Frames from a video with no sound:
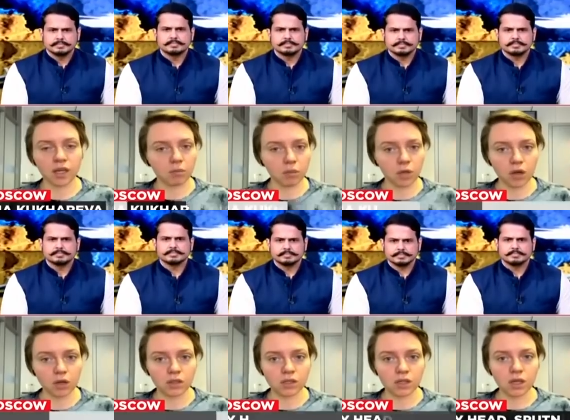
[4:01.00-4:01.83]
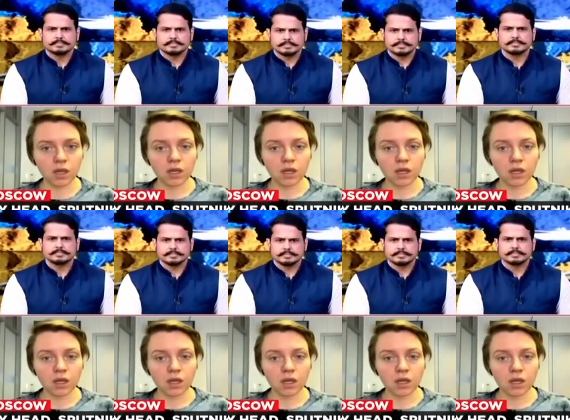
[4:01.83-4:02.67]
Speaker 1: any blocks,
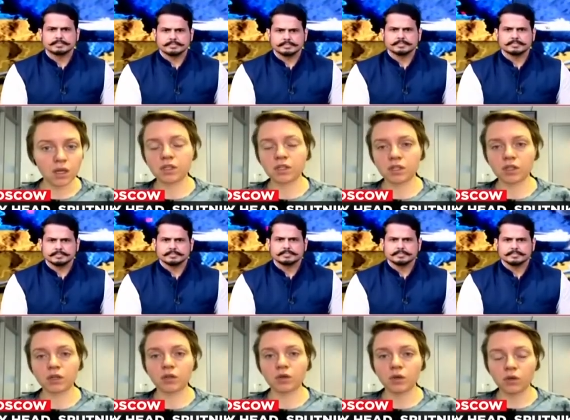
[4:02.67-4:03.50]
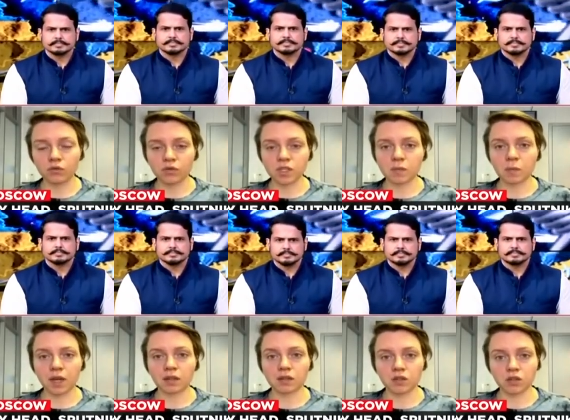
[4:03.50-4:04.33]
and you promise to respect
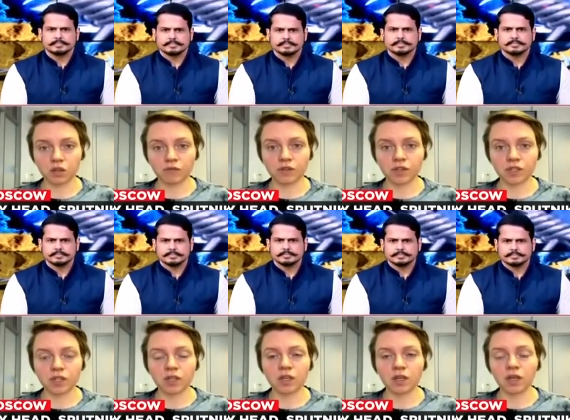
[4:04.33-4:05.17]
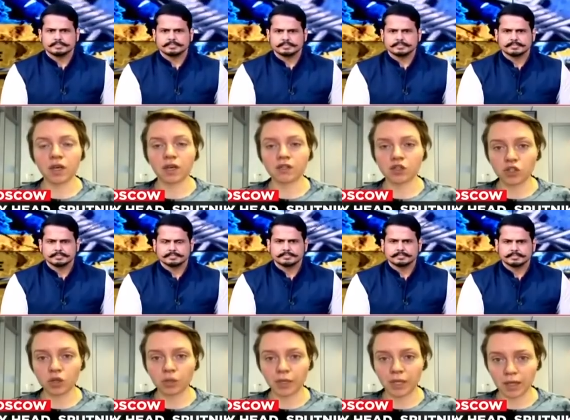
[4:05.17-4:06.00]
the sovereignty and stop
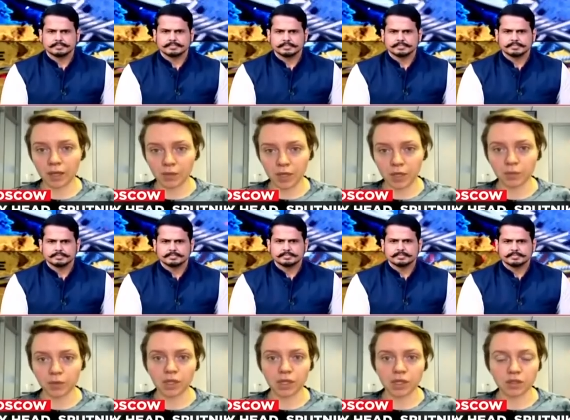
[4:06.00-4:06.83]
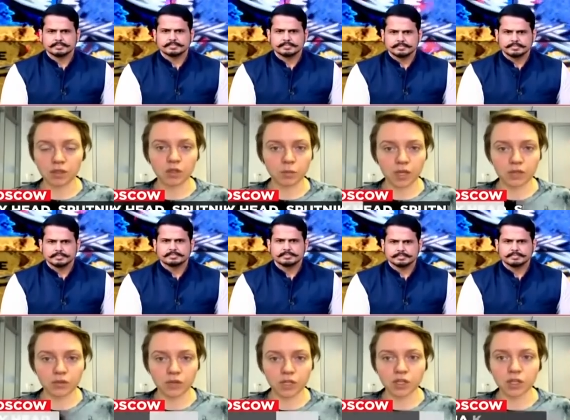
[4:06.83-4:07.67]
killing people in the Donbass
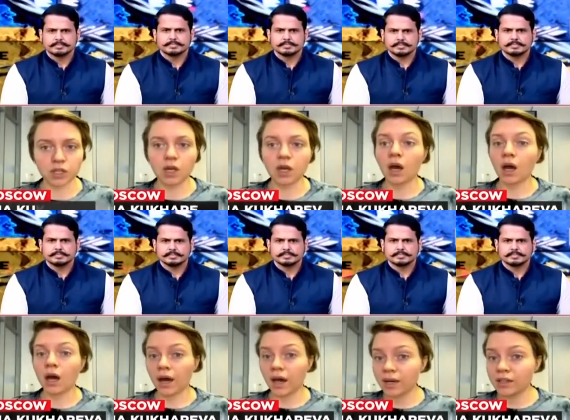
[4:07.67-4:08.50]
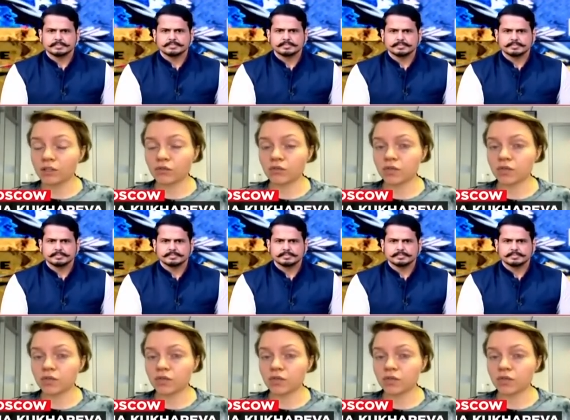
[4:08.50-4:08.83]
region, and you